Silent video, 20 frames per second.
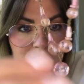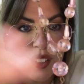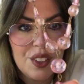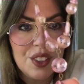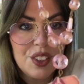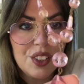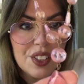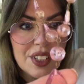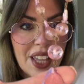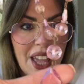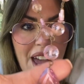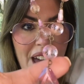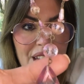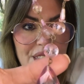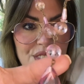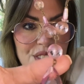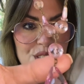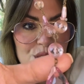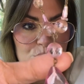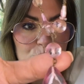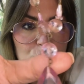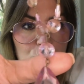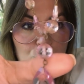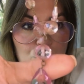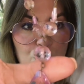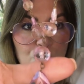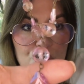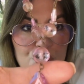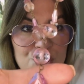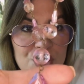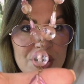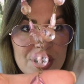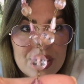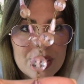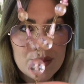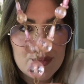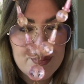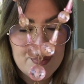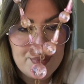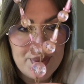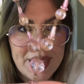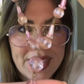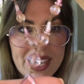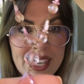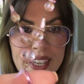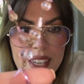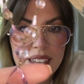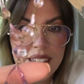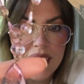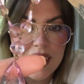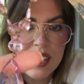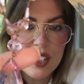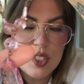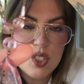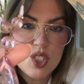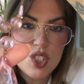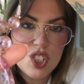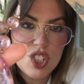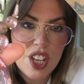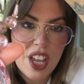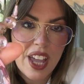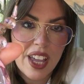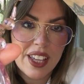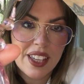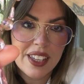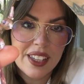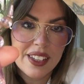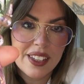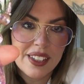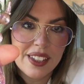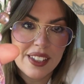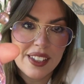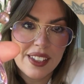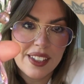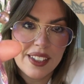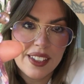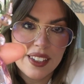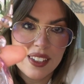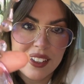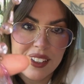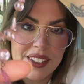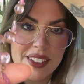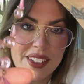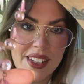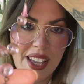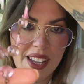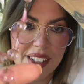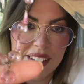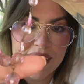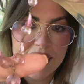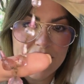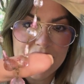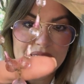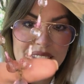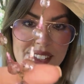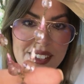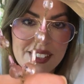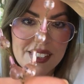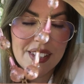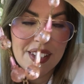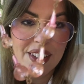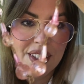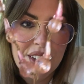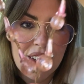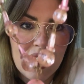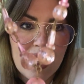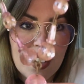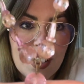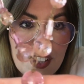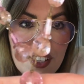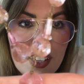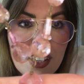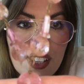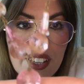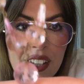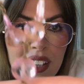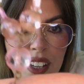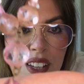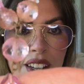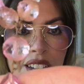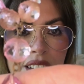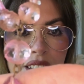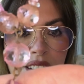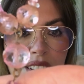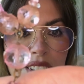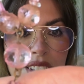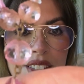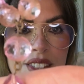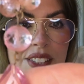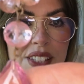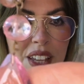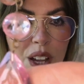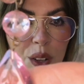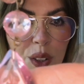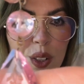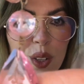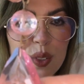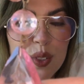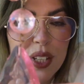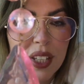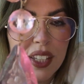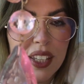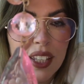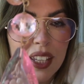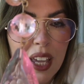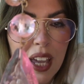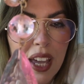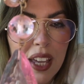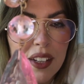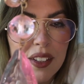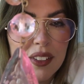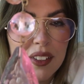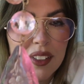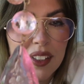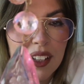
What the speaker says: look at this gorgeous pink check necklace. Let's see how close I can get.